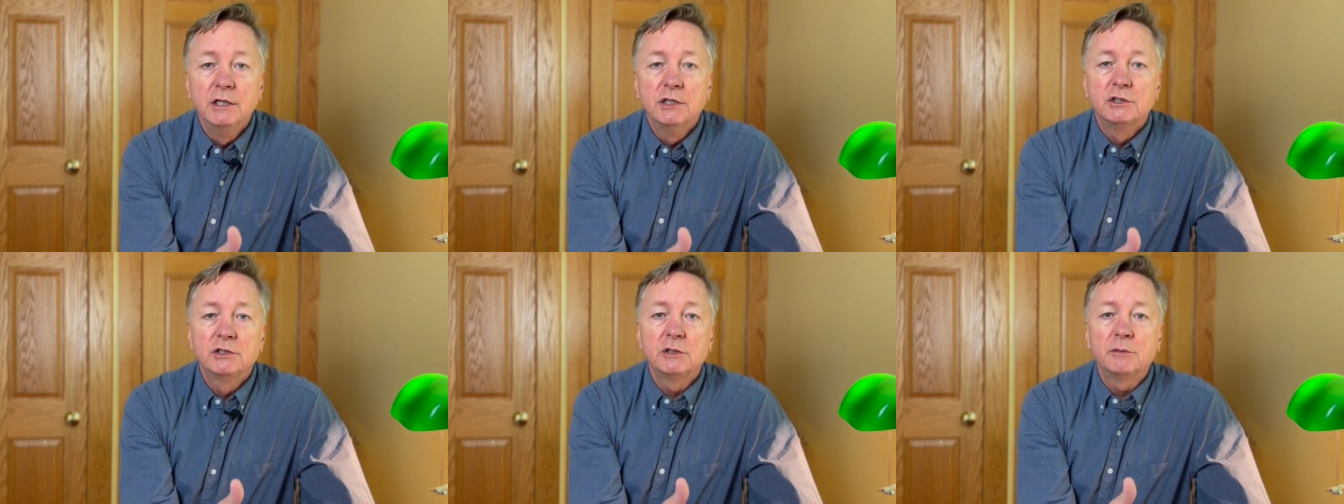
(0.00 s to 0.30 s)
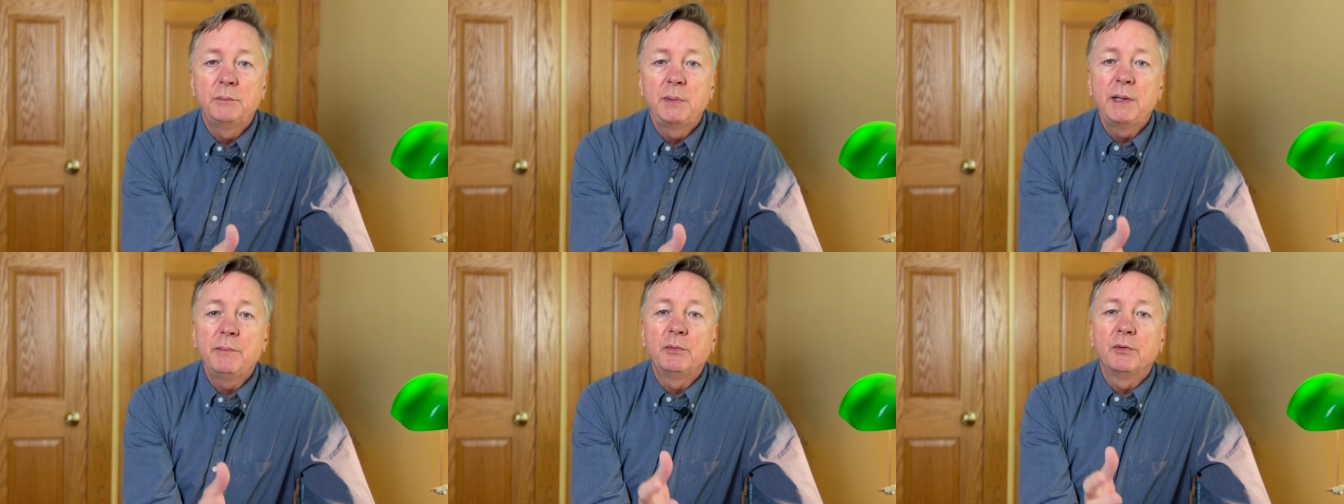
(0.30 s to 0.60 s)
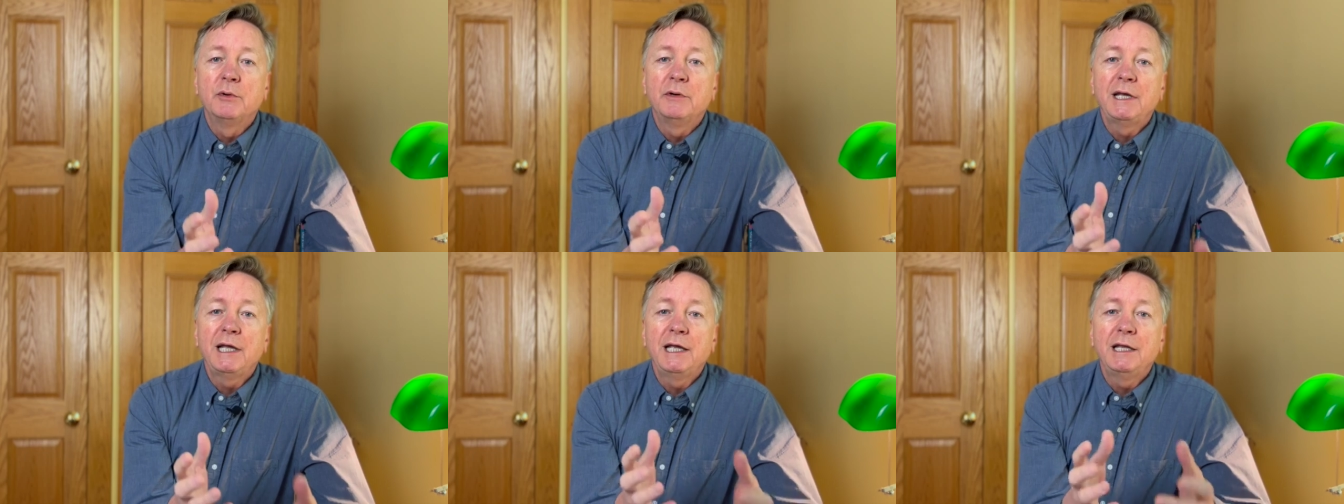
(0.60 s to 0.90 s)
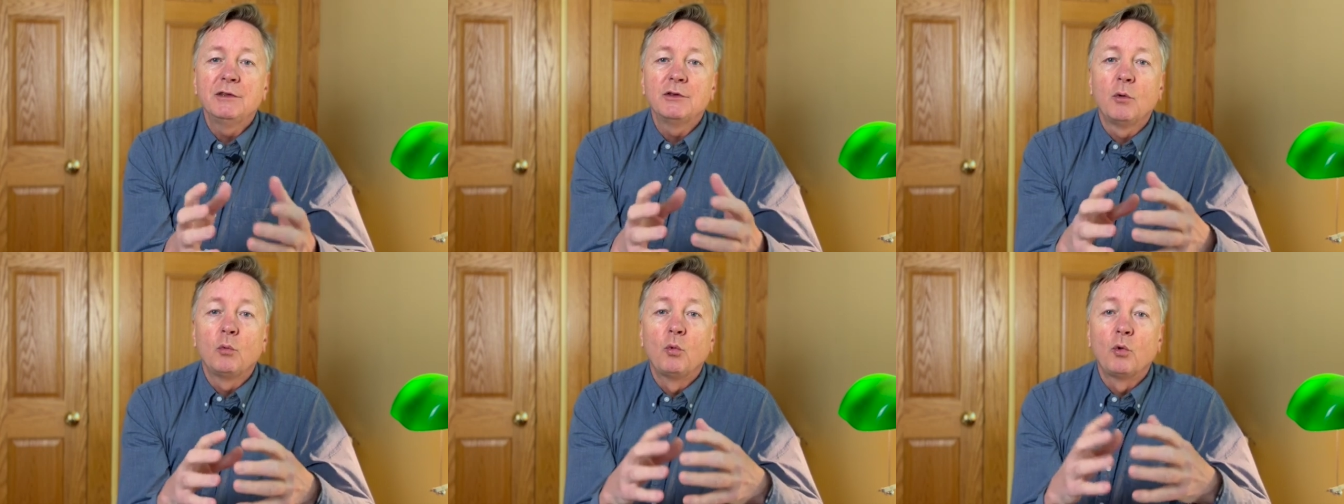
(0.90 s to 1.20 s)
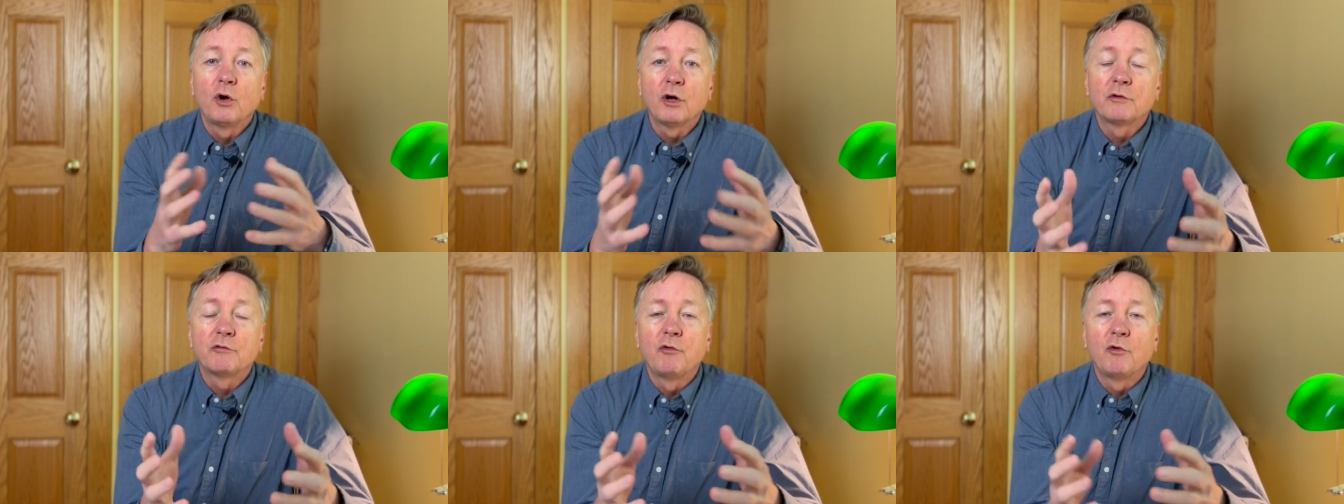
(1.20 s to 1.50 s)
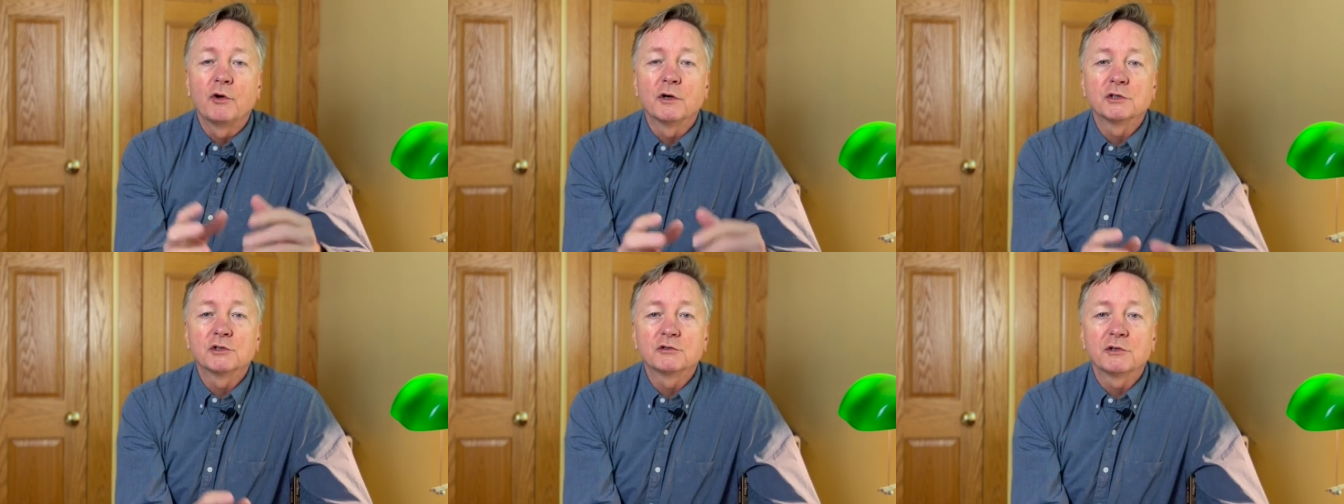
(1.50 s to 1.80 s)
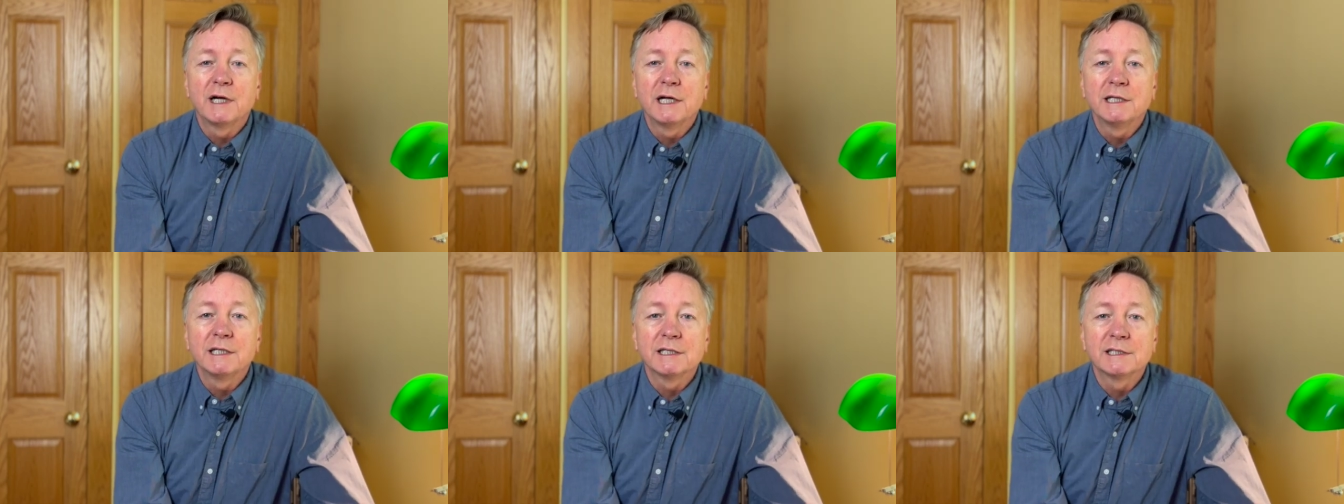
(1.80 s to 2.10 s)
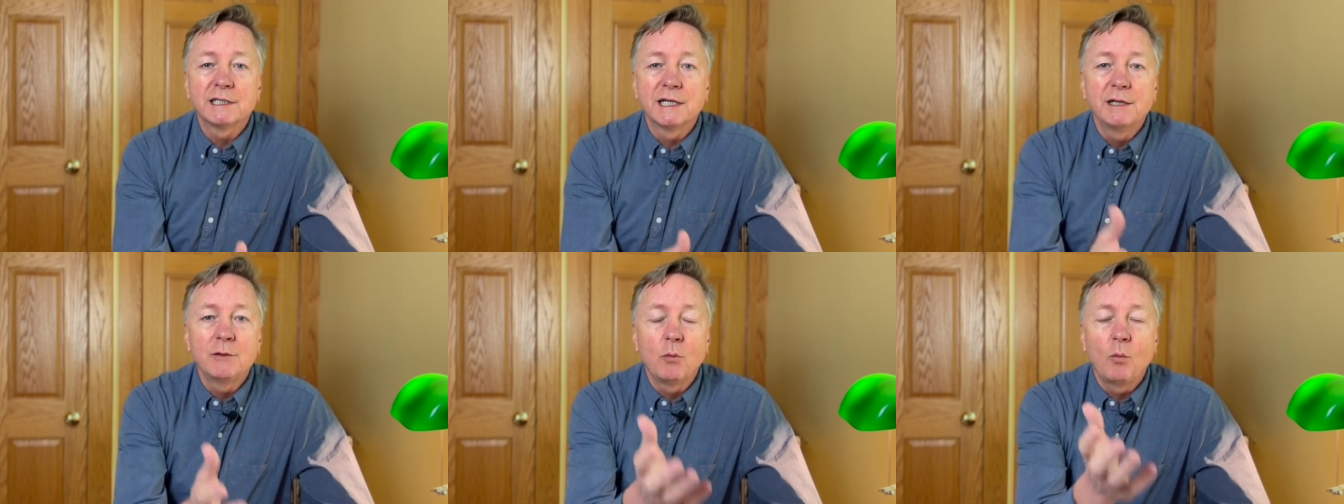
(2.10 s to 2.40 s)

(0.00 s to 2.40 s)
to people in the workforce trying to say,